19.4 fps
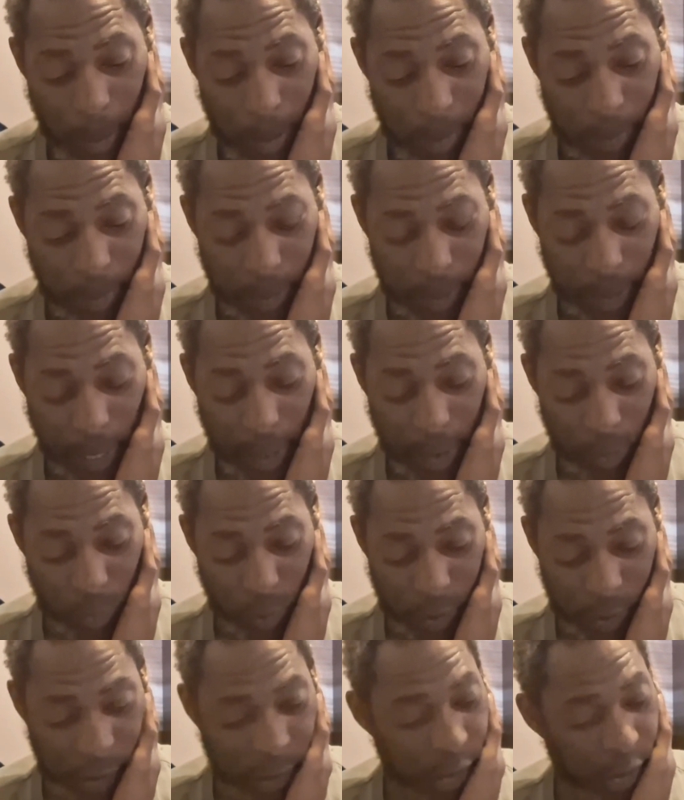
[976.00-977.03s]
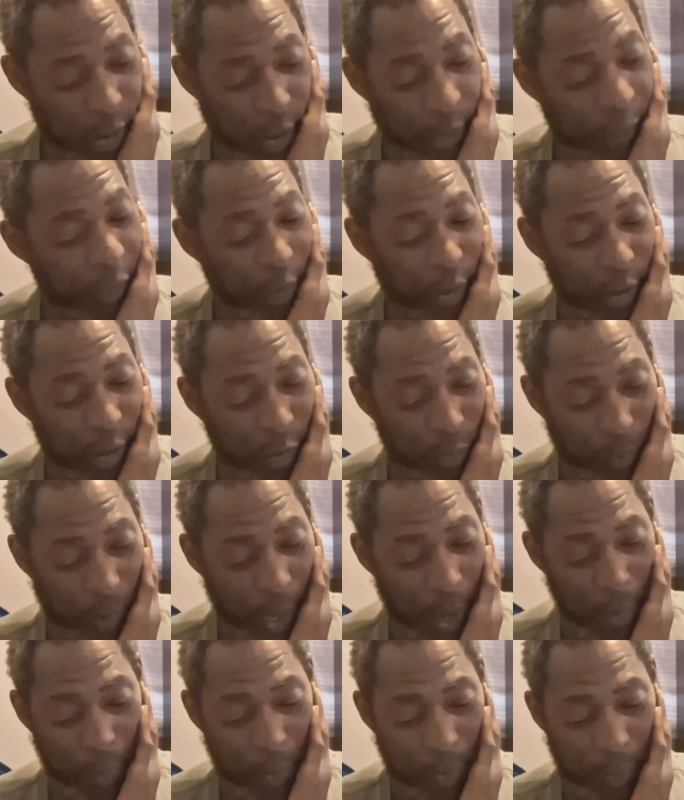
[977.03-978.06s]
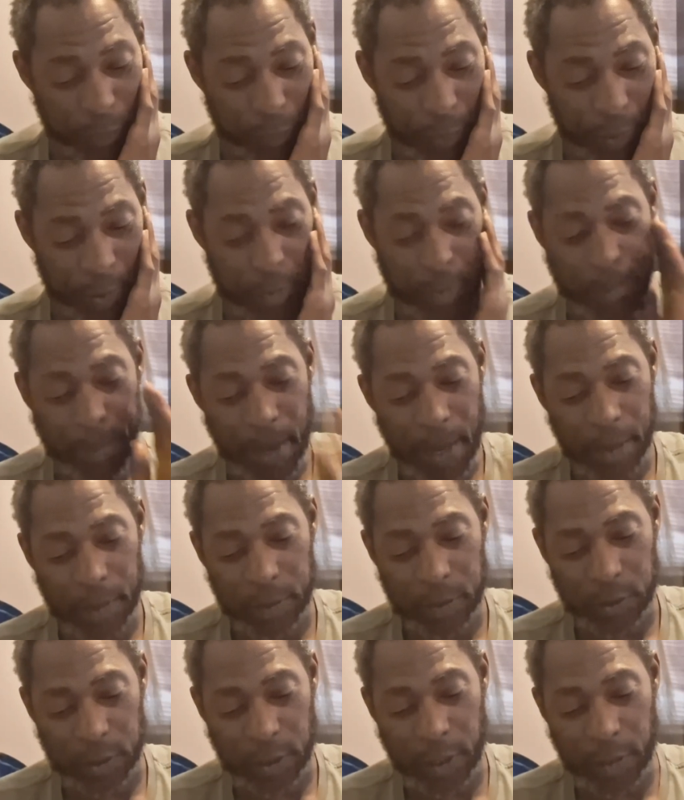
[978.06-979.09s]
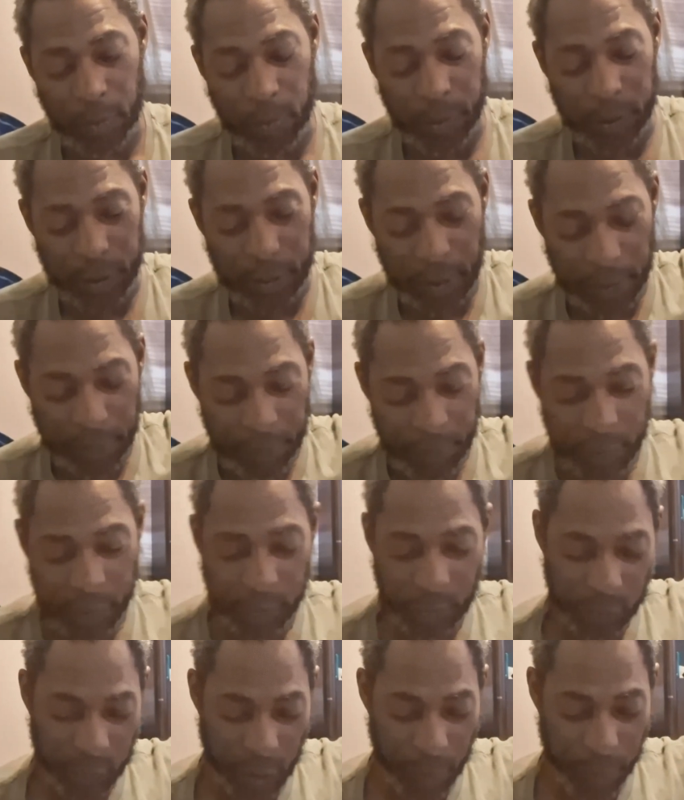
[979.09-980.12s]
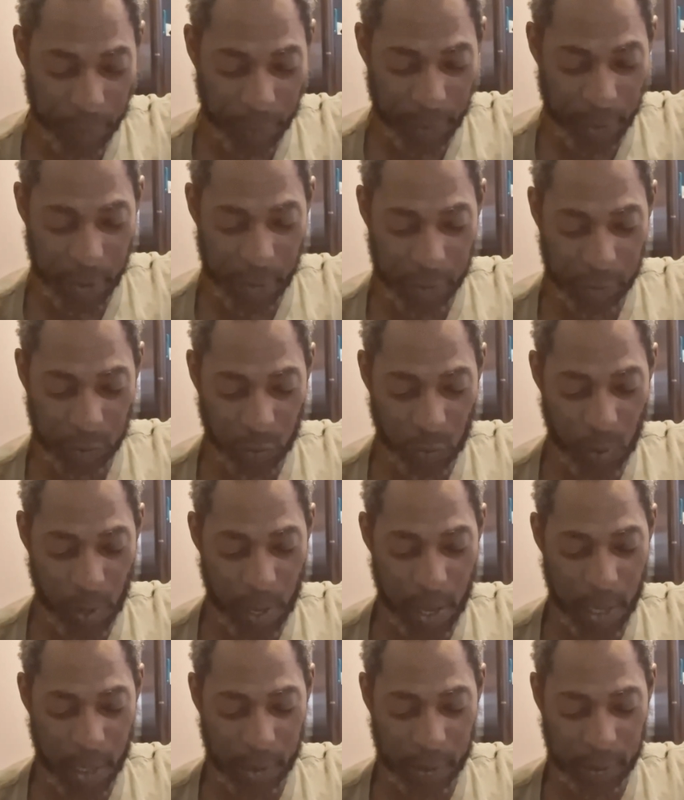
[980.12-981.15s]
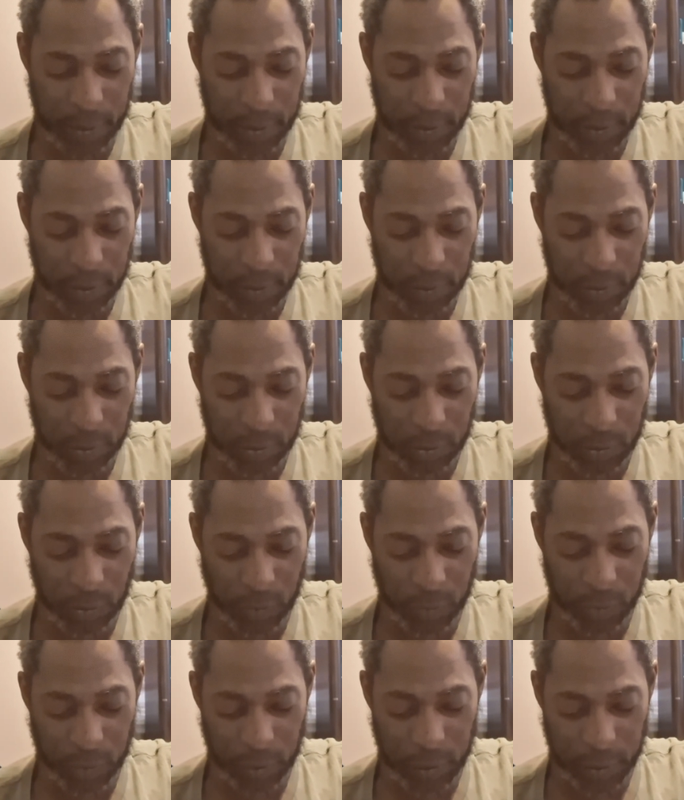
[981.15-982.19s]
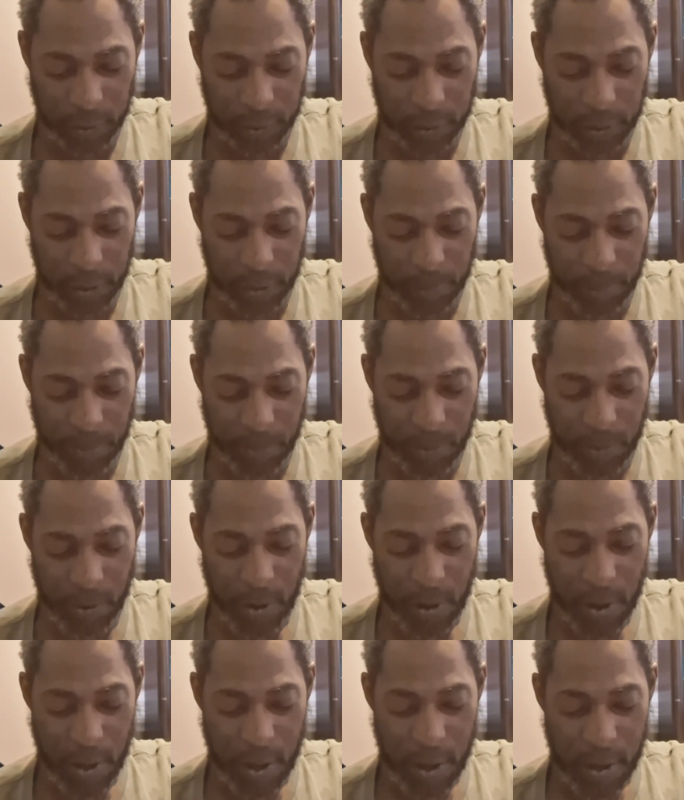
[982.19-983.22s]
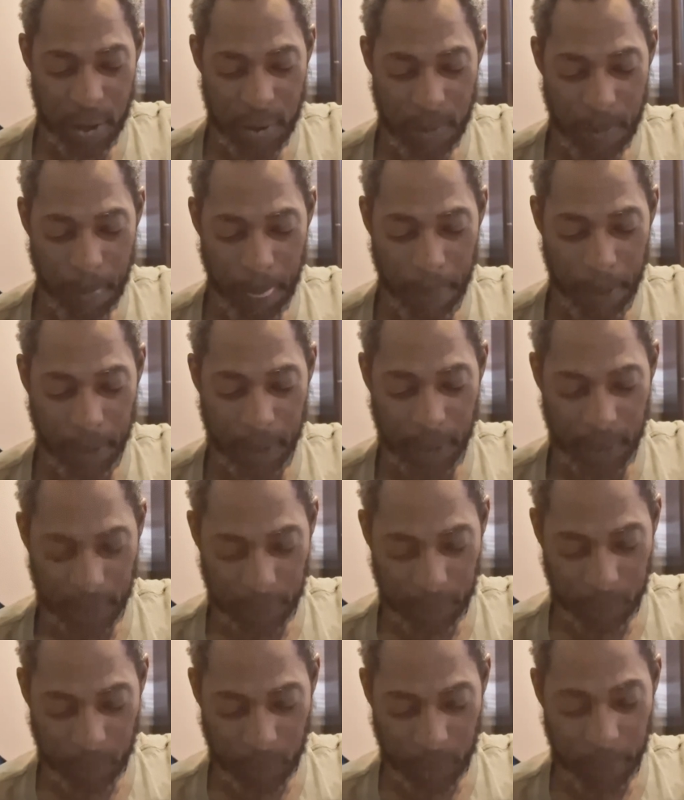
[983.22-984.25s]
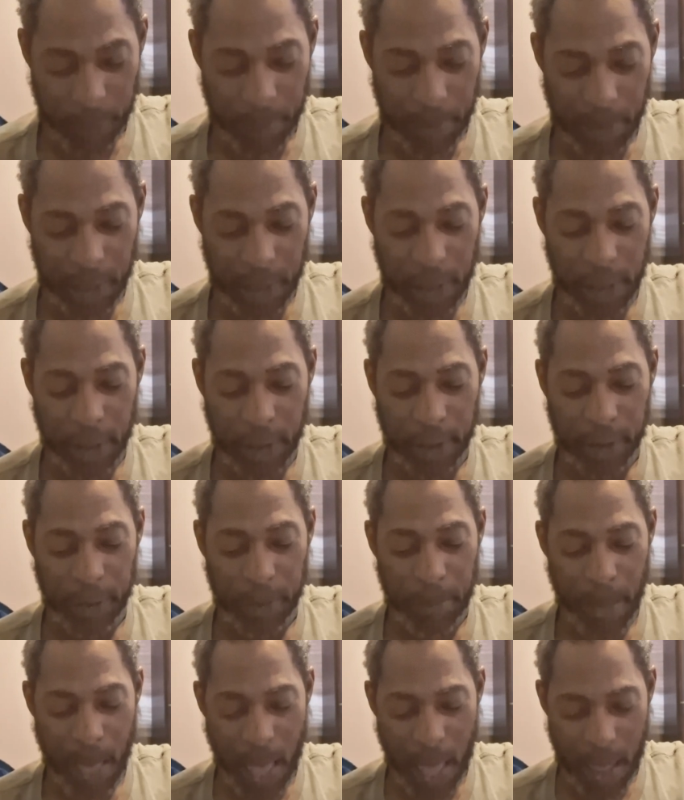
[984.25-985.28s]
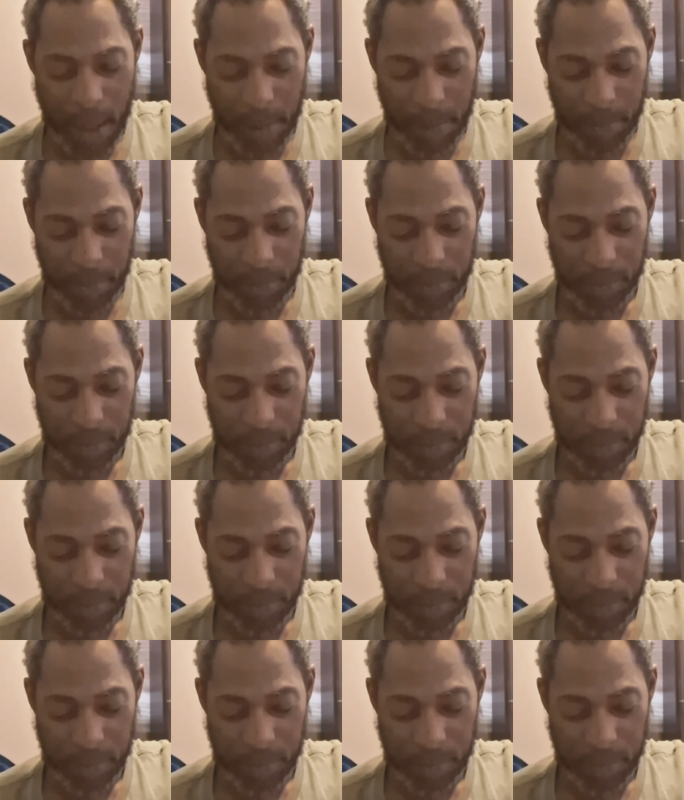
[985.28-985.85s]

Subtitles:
But that was the definition when I went reading about. See, that's what the definition they were getting. So I had to search a little deeper to get it what it mean in the Bible.